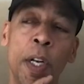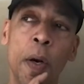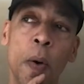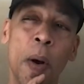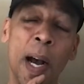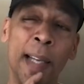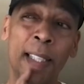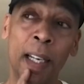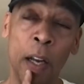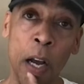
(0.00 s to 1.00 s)
know, I
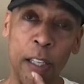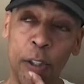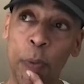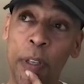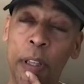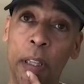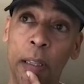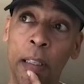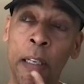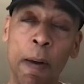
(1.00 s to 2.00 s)
did Lost with,
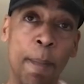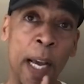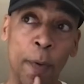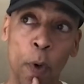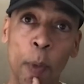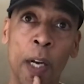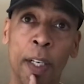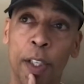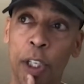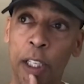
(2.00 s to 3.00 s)
you know, Bad Robot
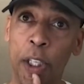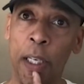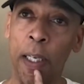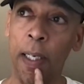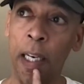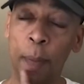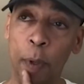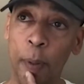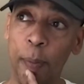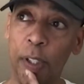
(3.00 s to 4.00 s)
and J J
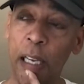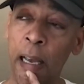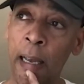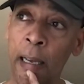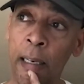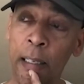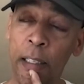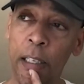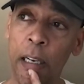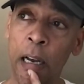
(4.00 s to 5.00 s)
Abrams, and
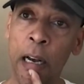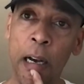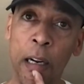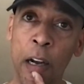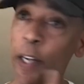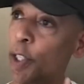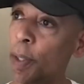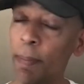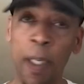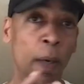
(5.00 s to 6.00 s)
uh, got to,
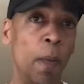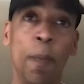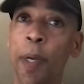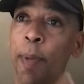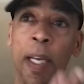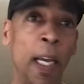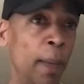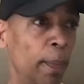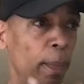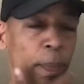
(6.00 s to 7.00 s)
you know, we
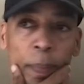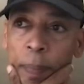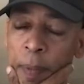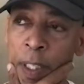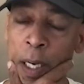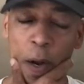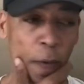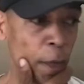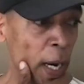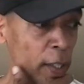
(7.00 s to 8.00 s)
became, you know,
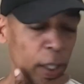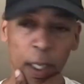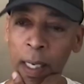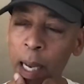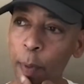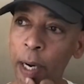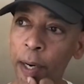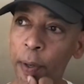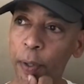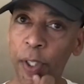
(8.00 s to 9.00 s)
friends and
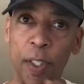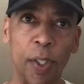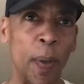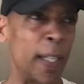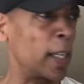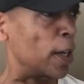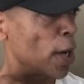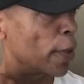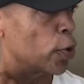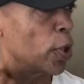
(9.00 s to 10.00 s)
collaborators. And so I did
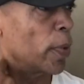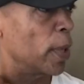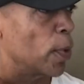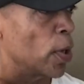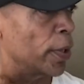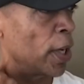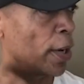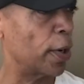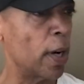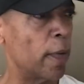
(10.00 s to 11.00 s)
another show with him called The
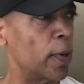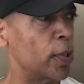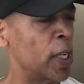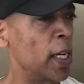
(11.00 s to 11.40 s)
Undercovers,